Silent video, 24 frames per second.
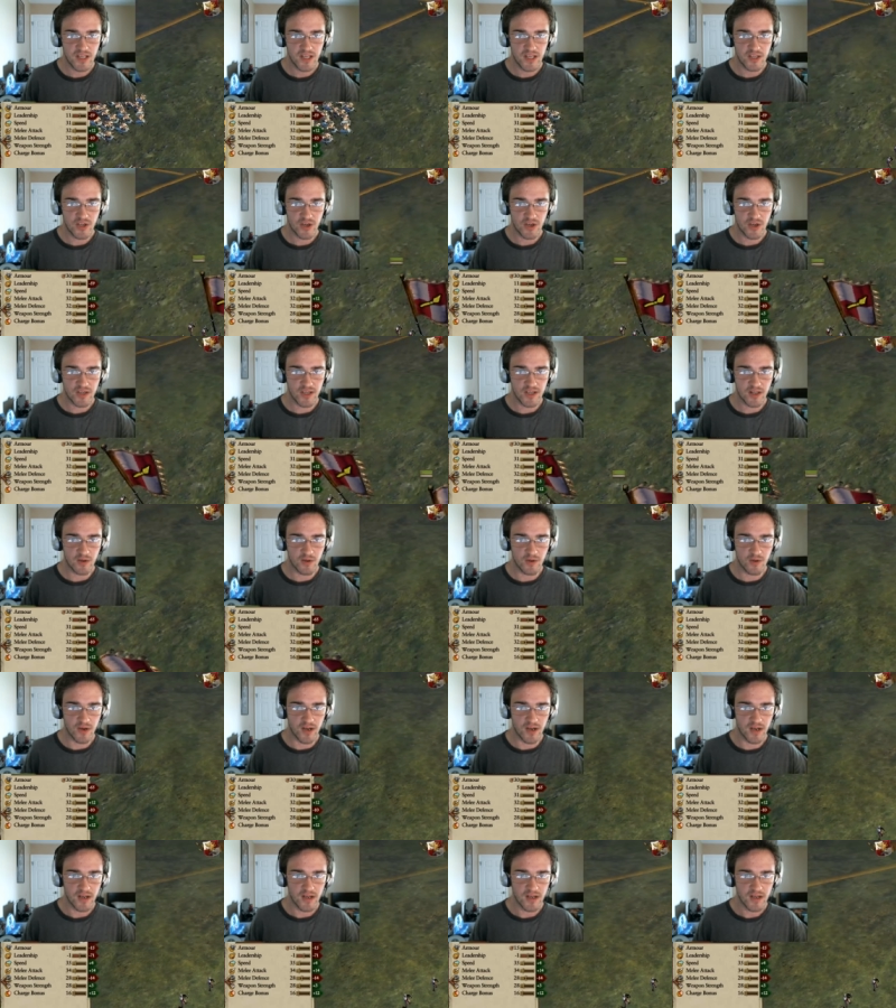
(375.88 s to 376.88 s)
Siege
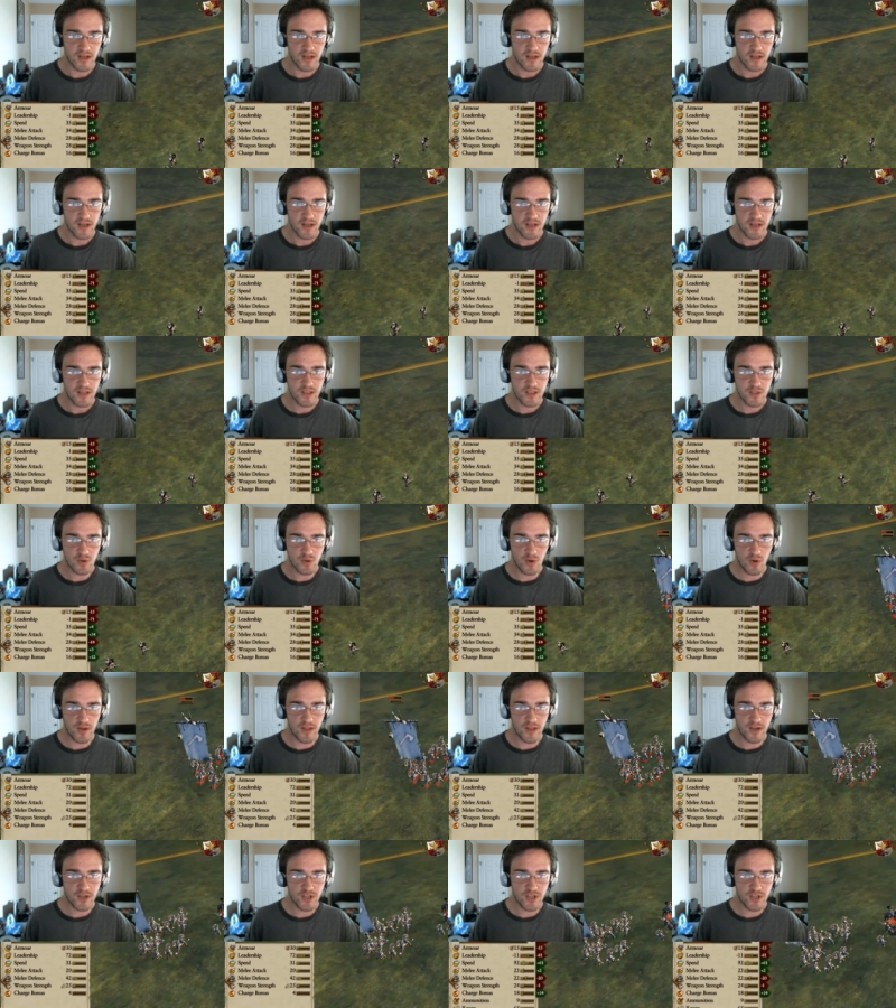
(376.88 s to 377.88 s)
artillery.
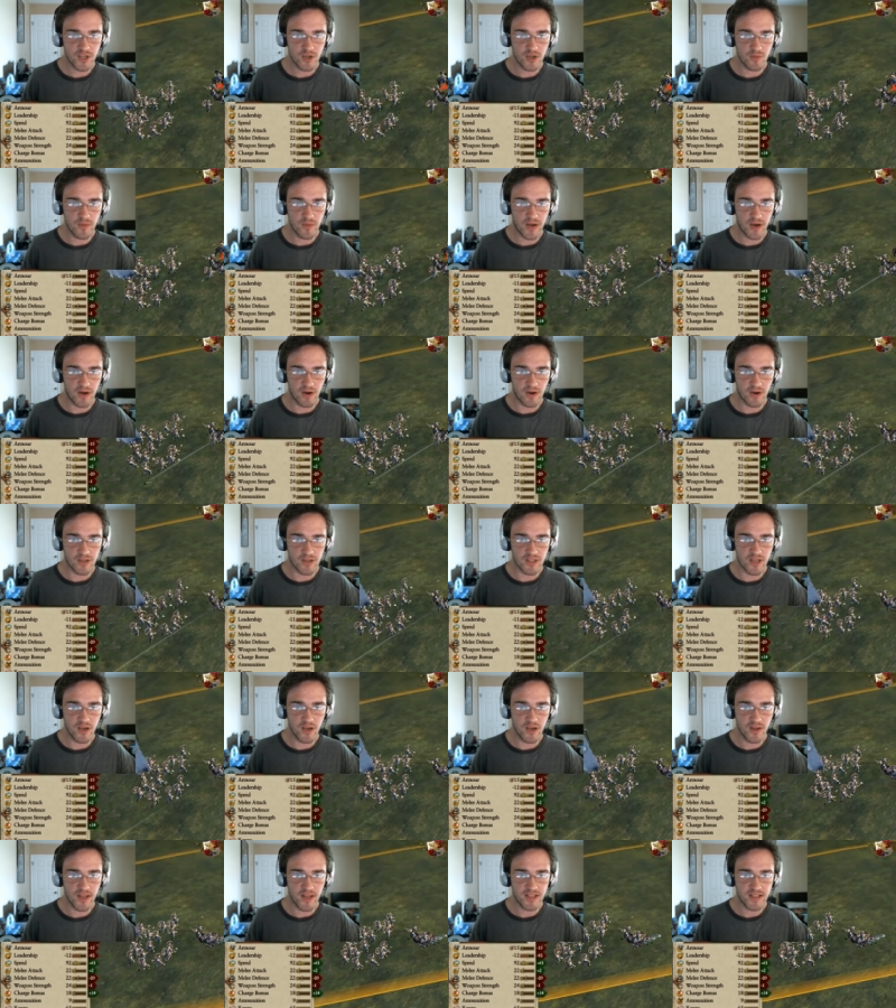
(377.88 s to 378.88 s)
Destroy their shield
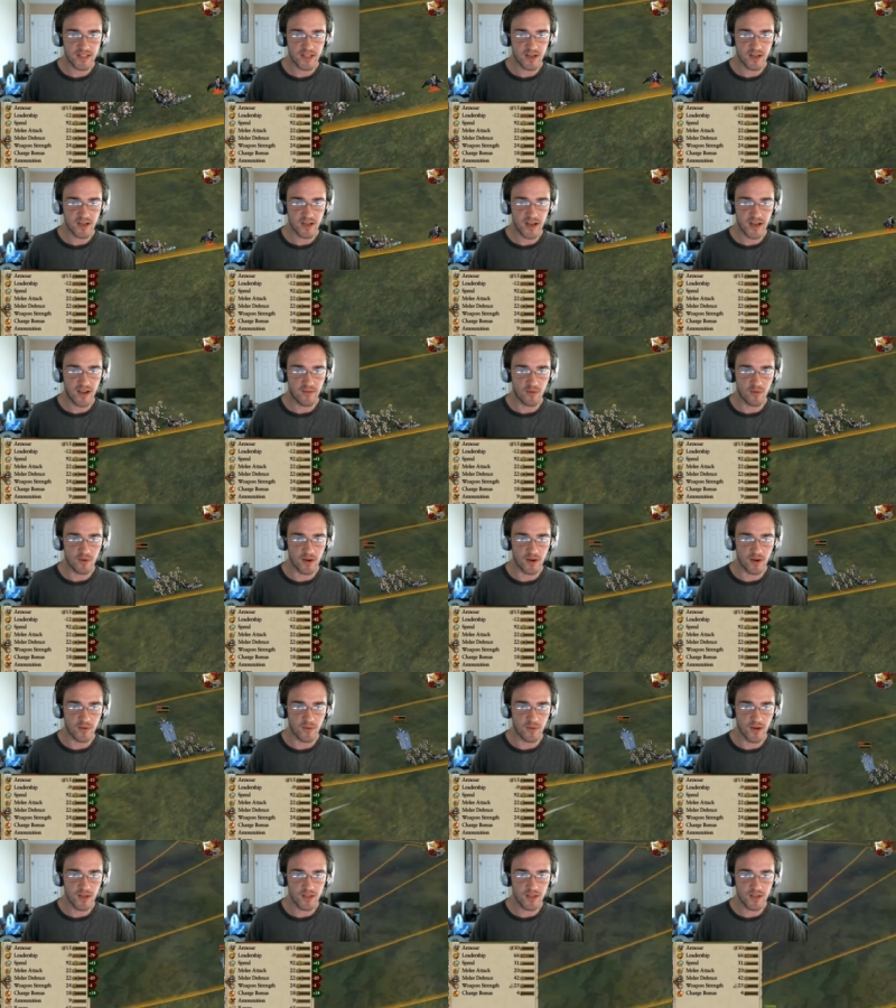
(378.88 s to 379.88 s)
bearers. No, that's their
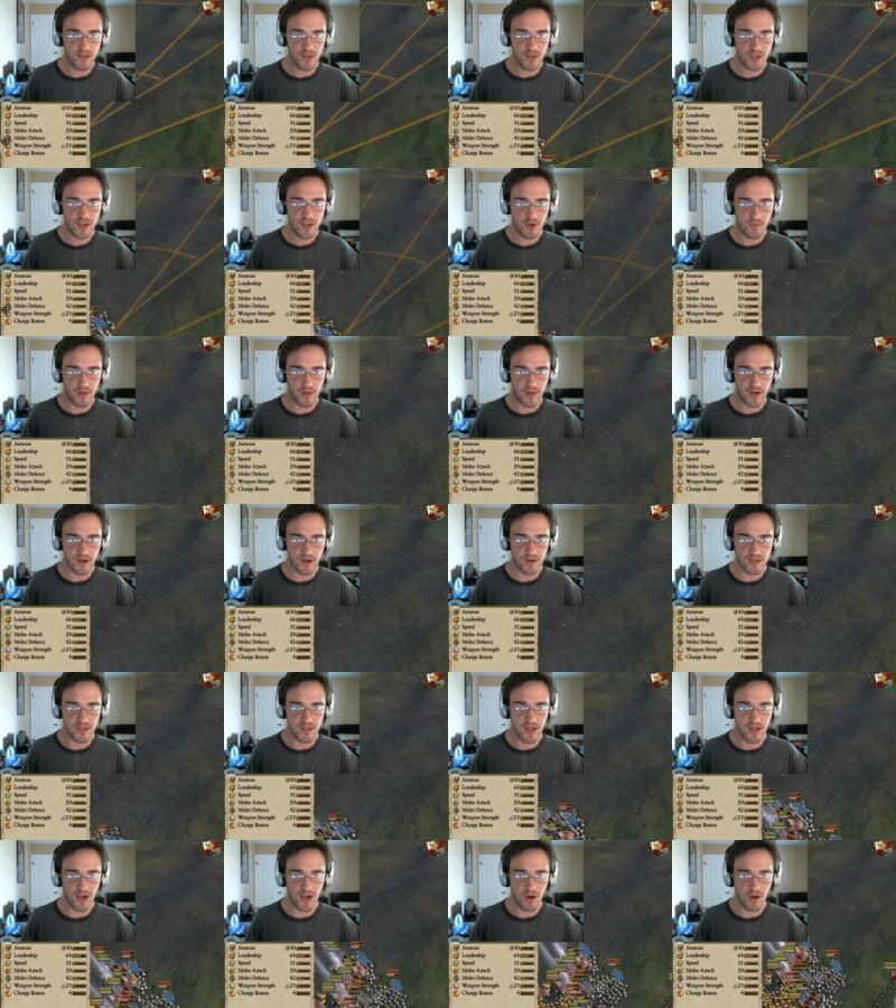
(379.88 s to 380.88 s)
cavalry. Where'd their shield
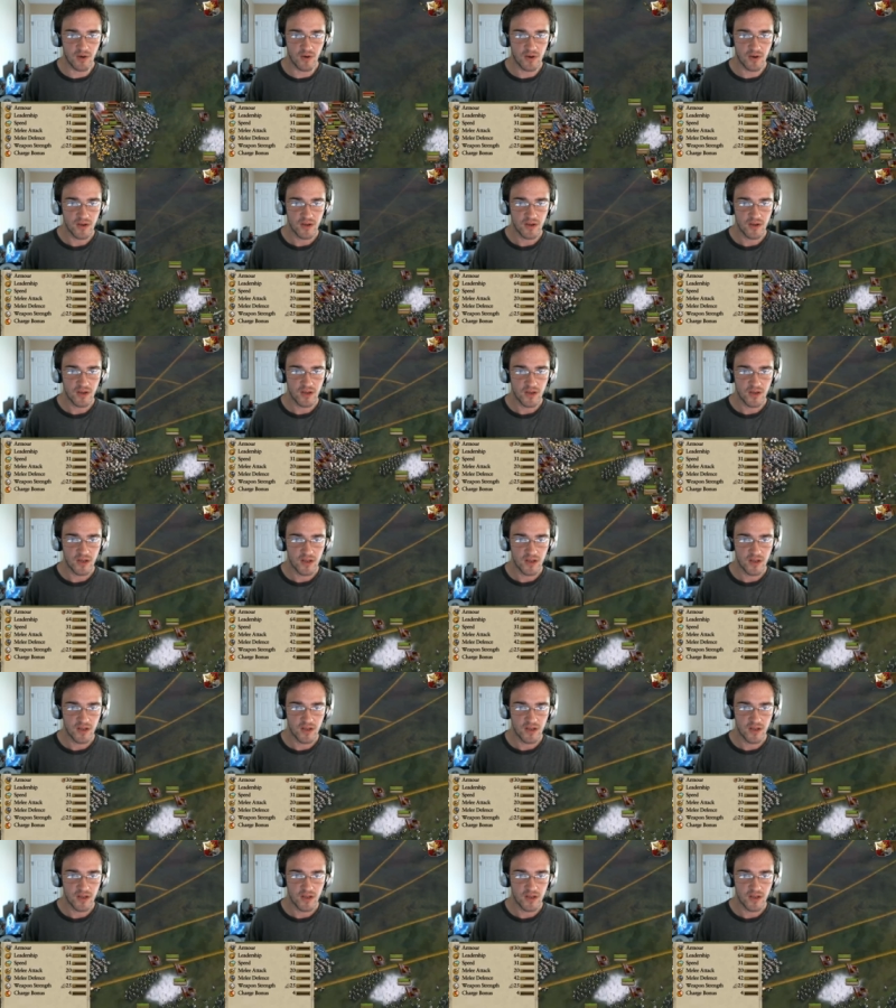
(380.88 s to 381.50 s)
bearers go?